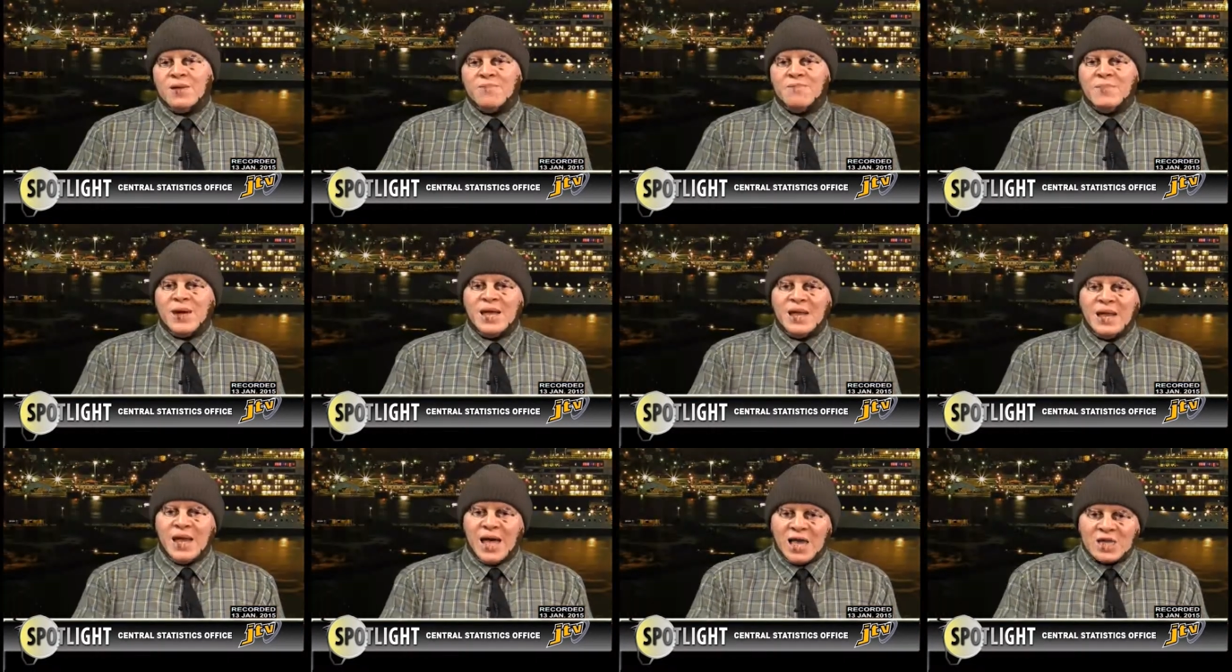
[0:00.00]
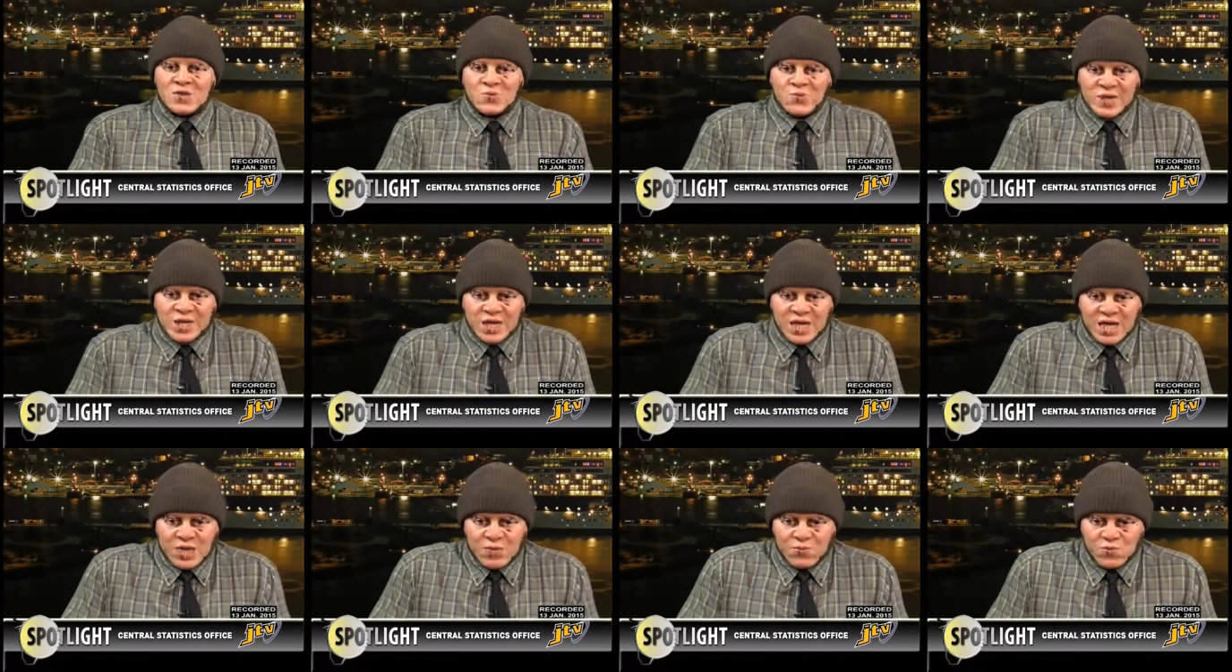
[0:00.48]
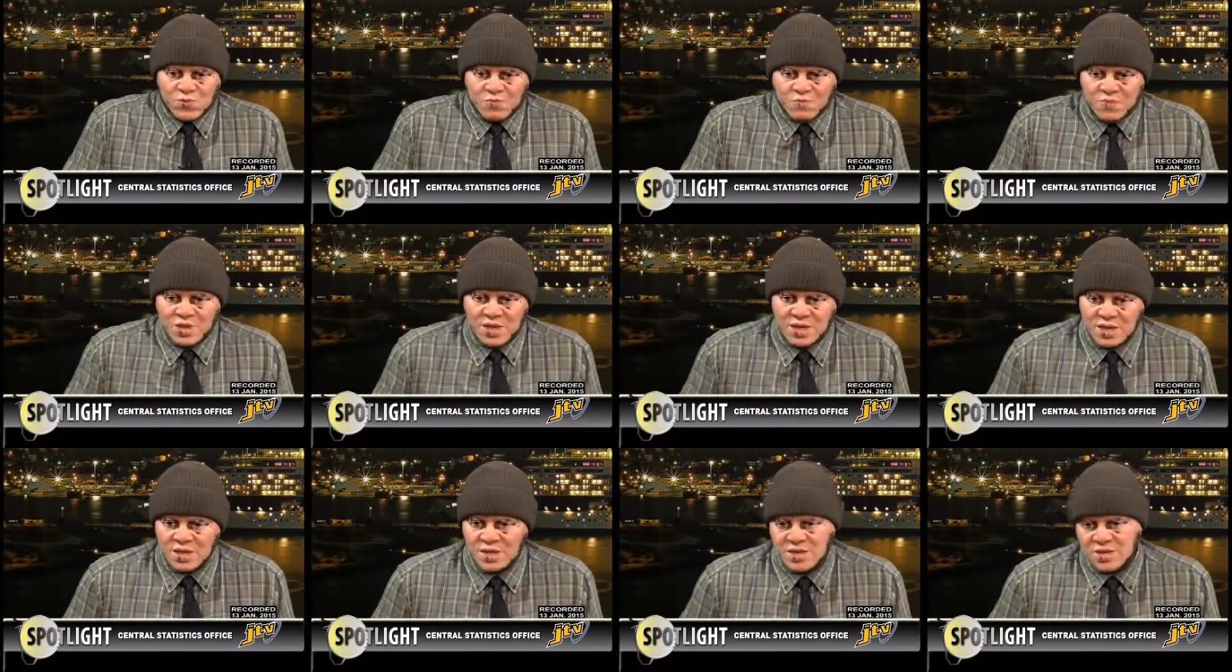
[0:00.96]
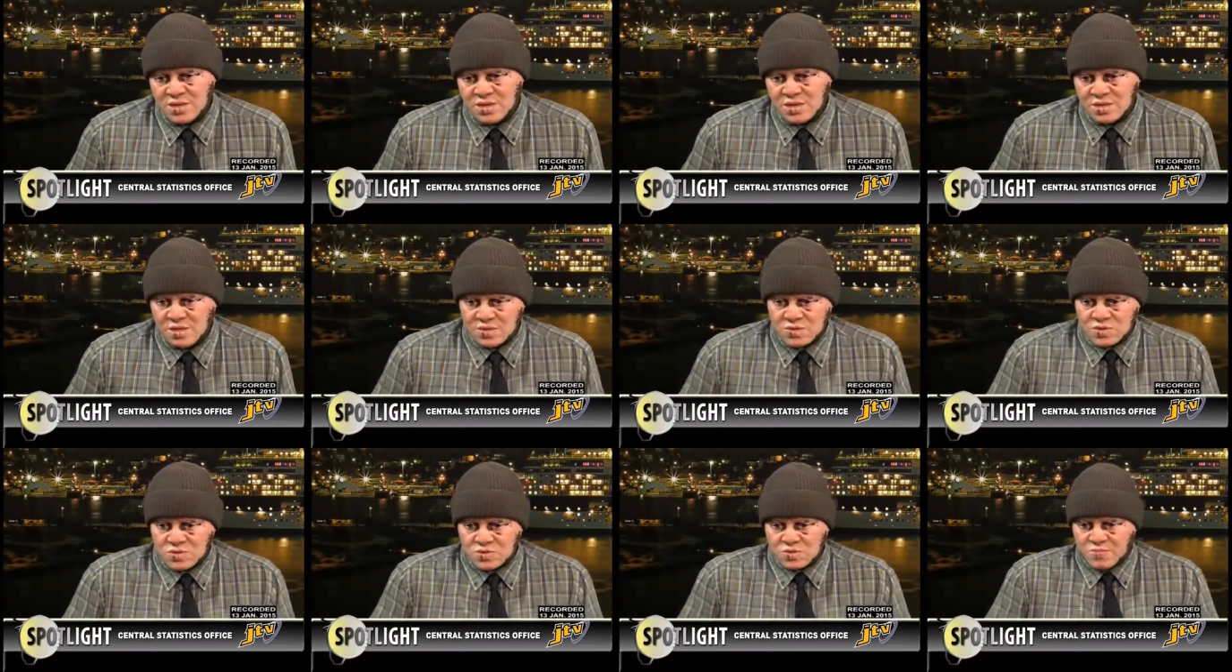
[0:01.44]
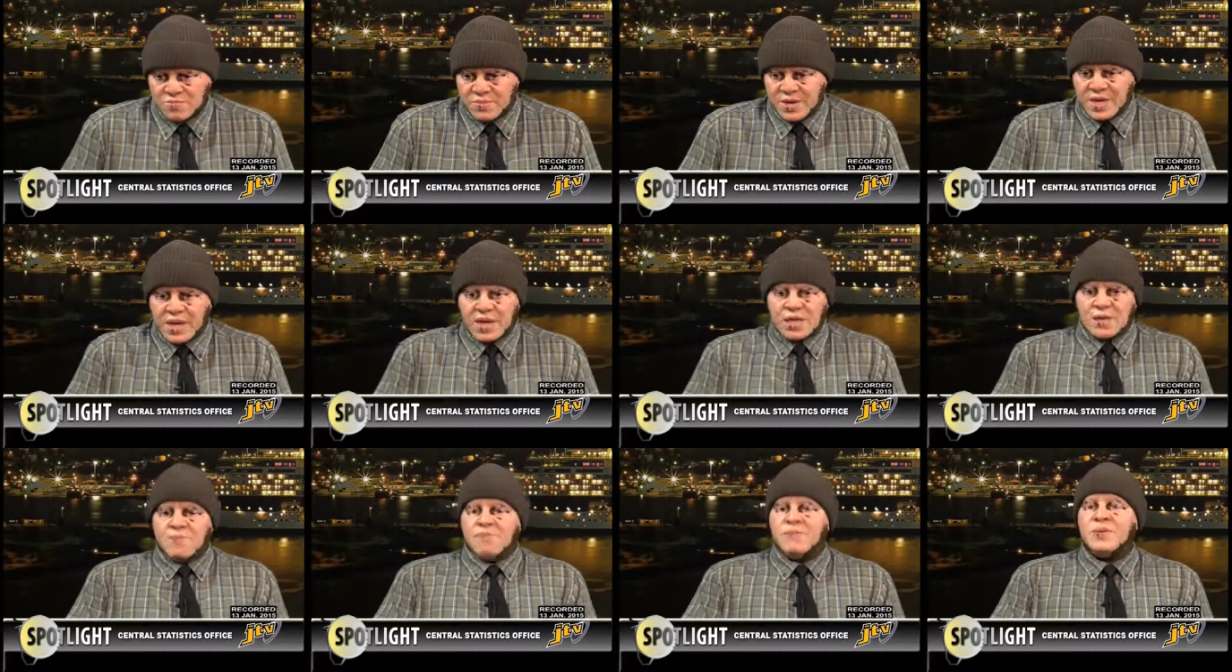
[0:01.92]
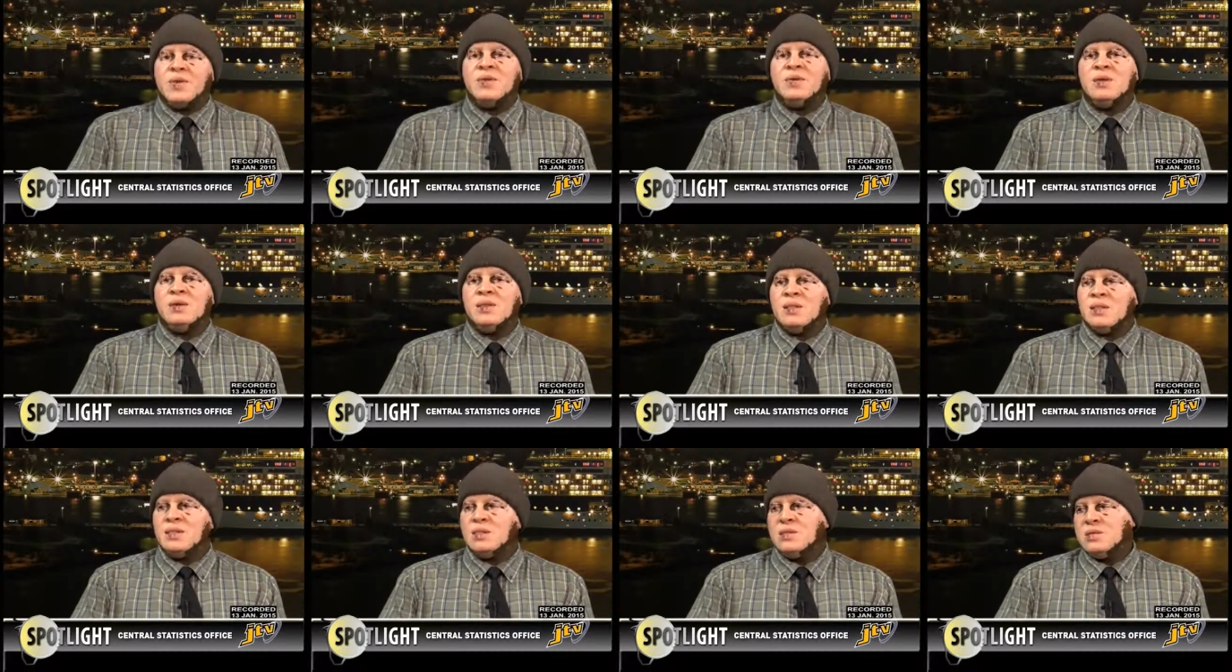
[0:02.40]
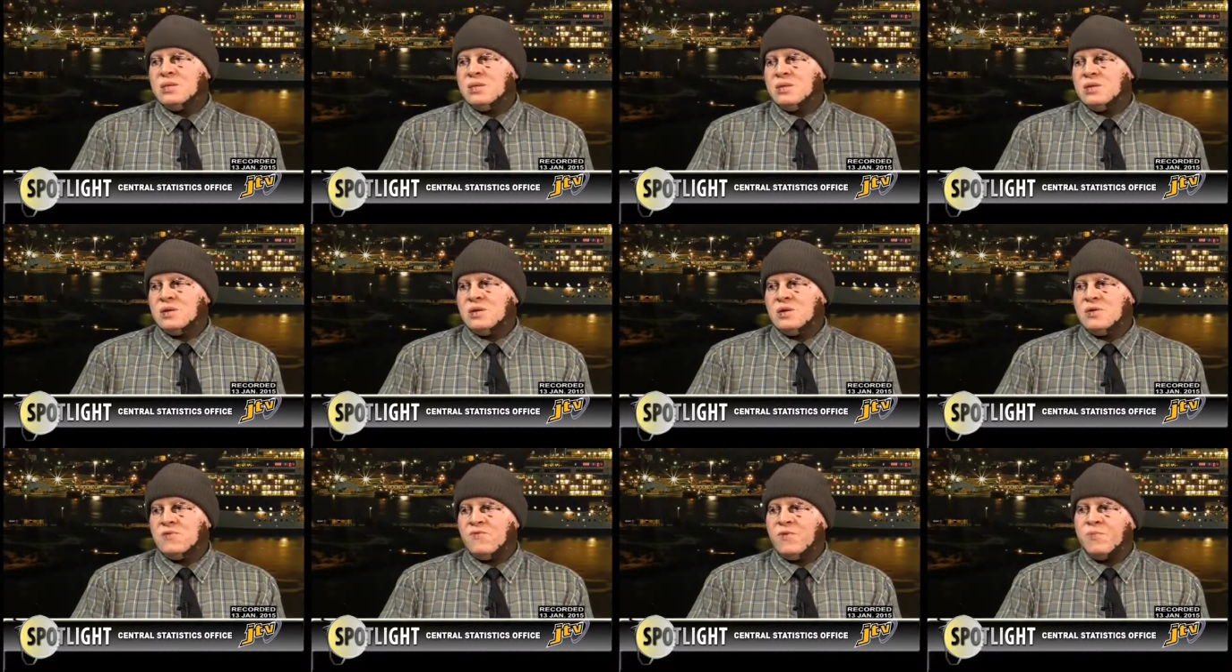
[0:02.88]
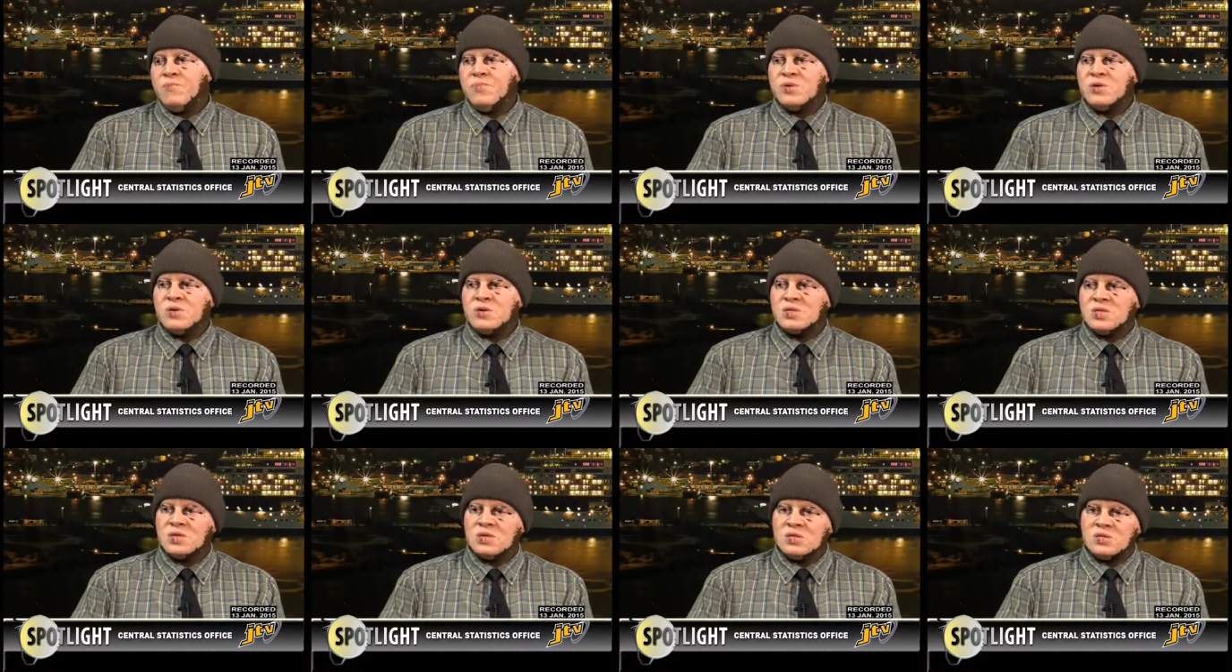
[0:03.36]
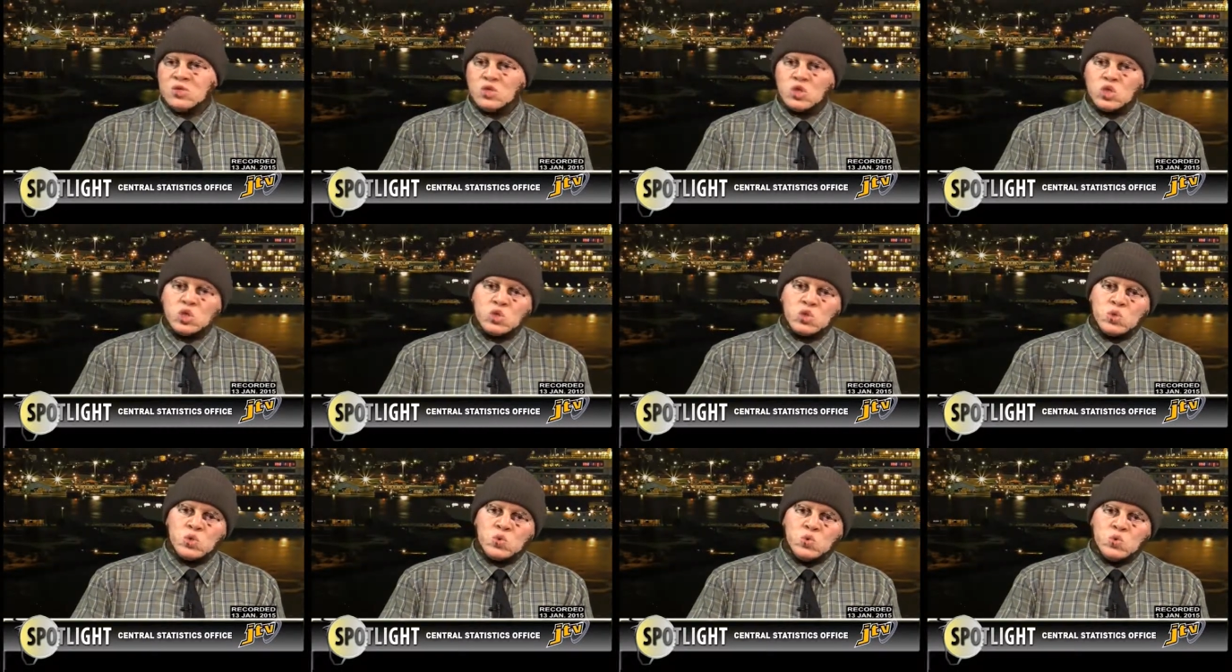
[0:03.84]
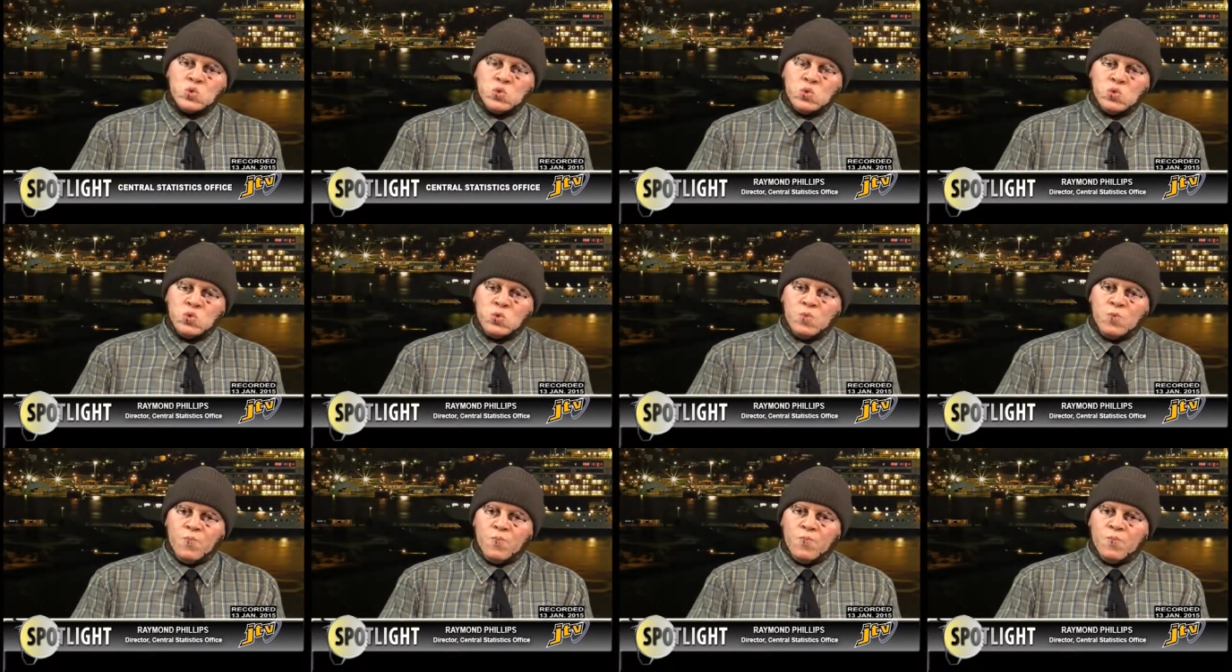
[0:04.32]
my last word again would be, you know, to make an appeal for persons to